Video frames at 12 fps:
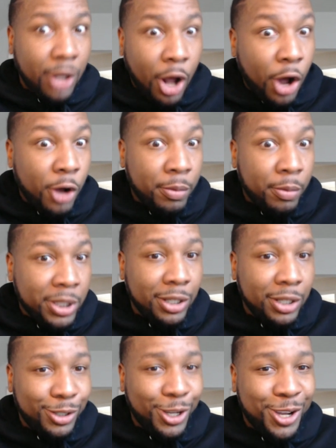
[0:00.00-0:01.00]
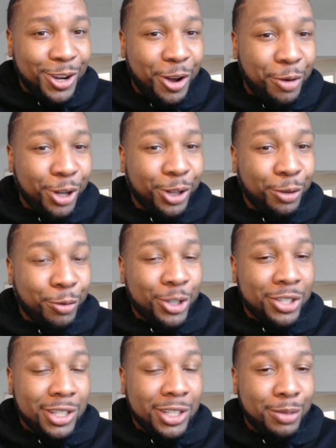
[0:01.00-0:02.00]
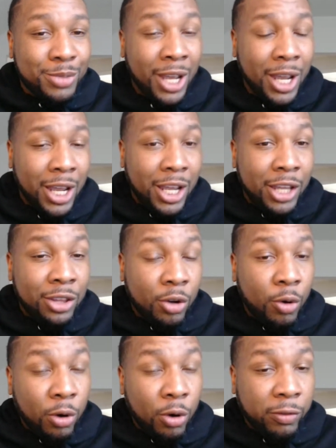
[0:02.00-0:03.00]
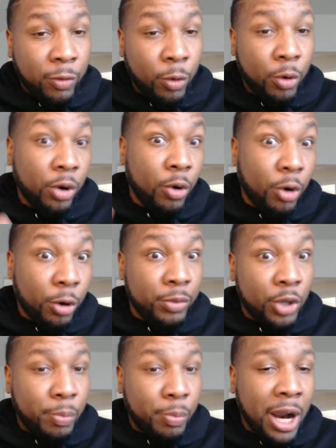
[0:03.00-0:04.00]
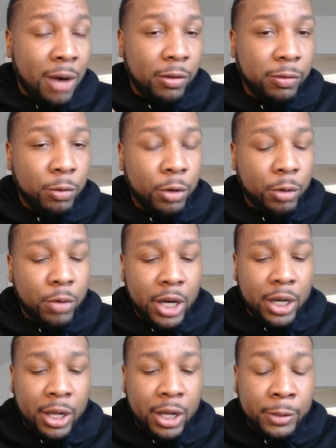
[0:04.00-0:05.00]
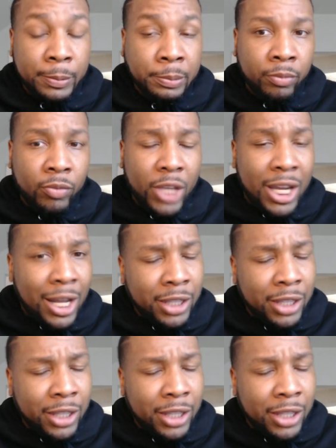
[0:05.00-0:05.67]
albeit, you know, one of the worst teams in the core four or, you know, power four right now? And I